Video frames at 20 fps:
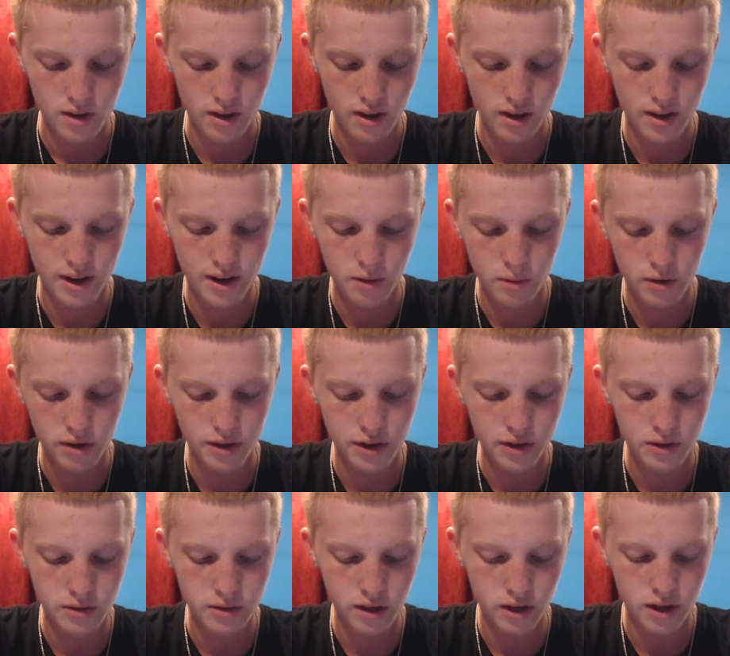And now we're gonna
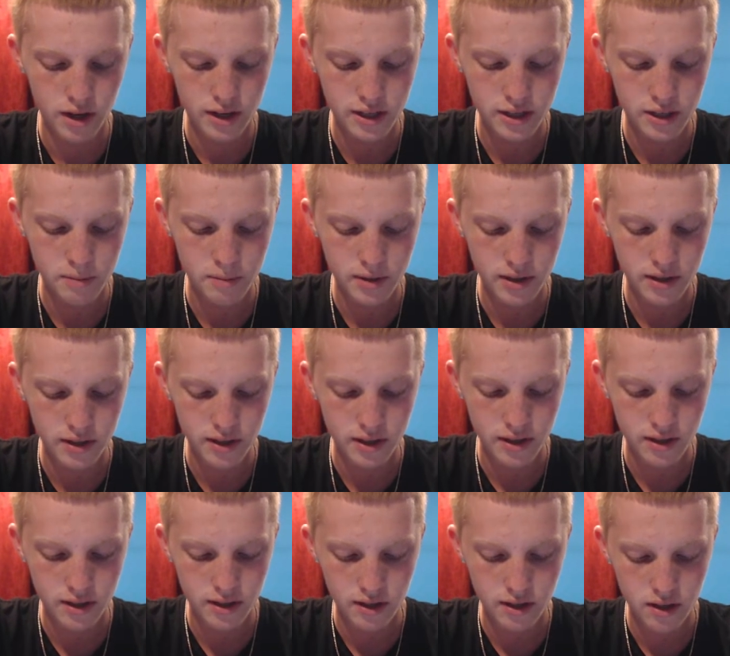use our Ice Spirit.
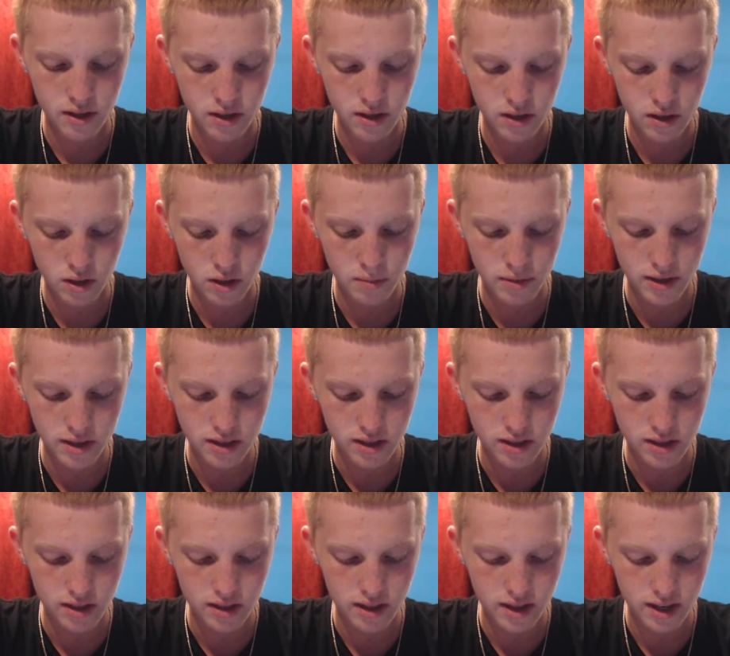Oh, that's
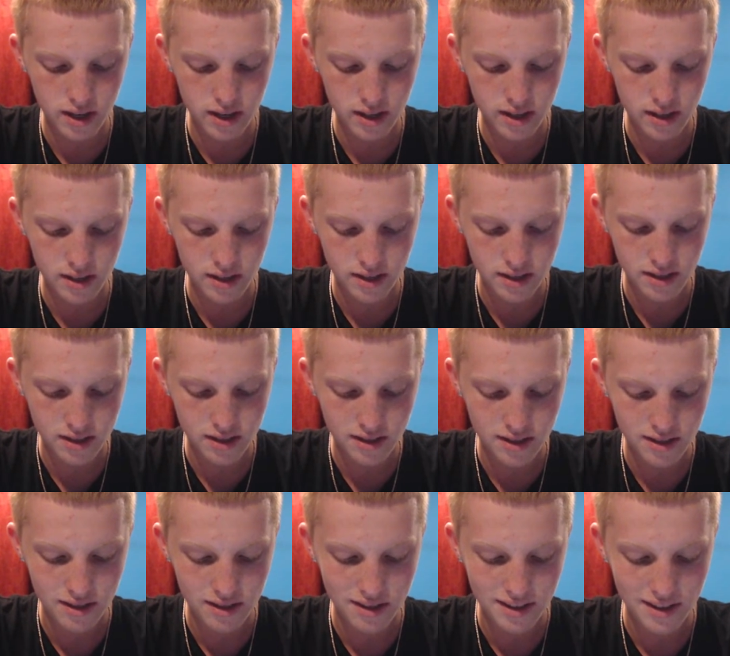gonna die.
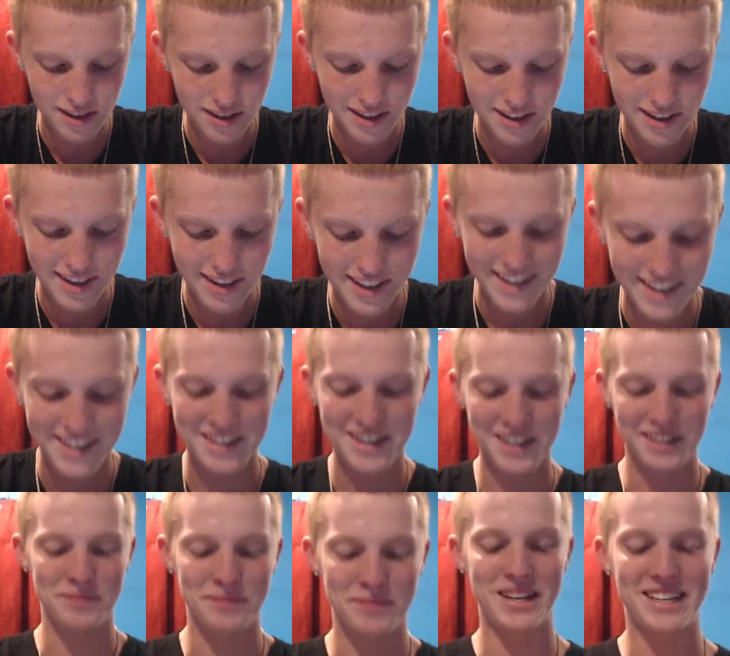
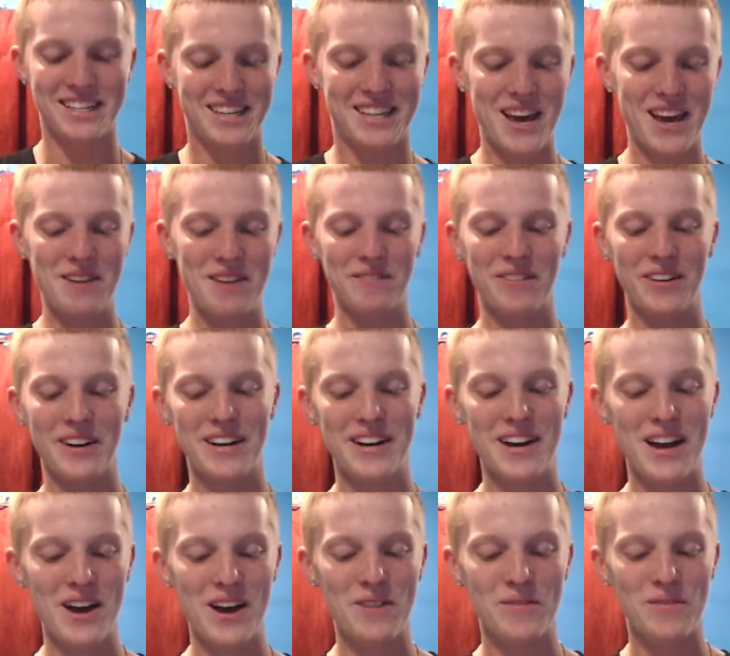Not the best game right
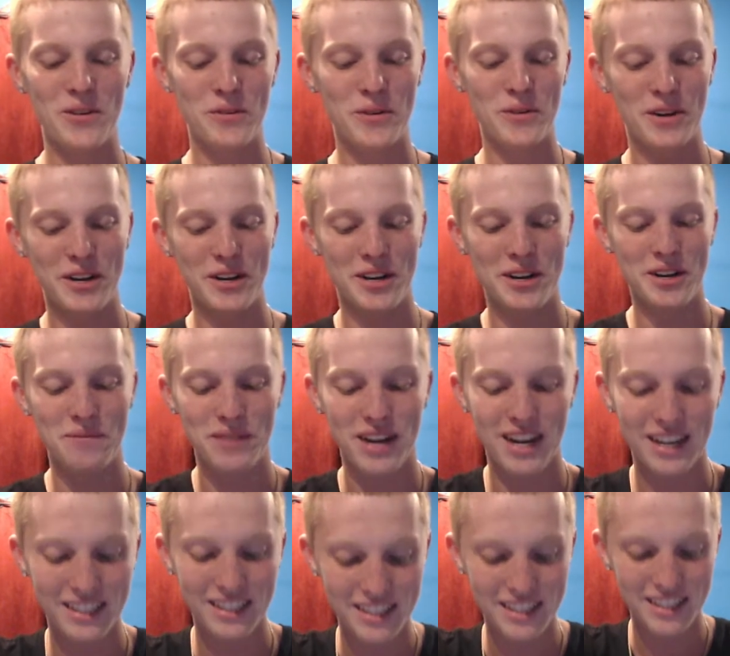now, but we're gonna come
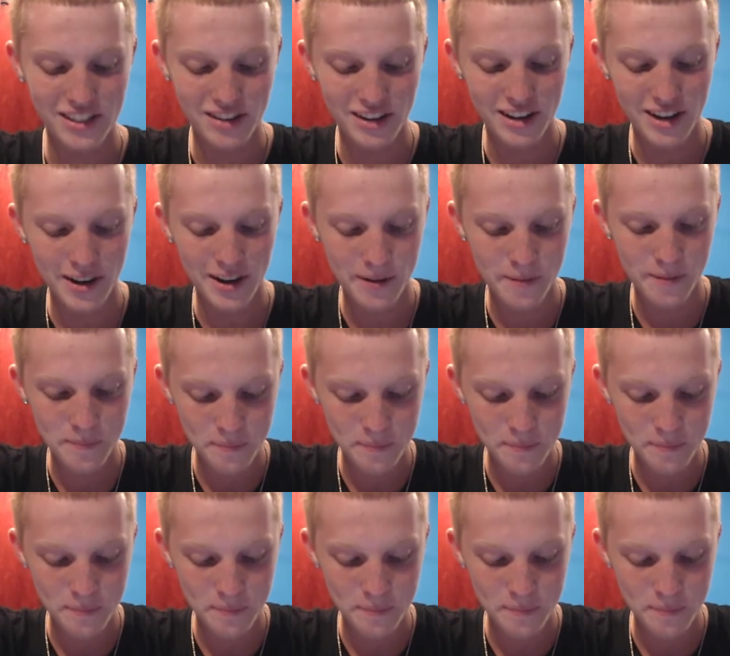back in this right now.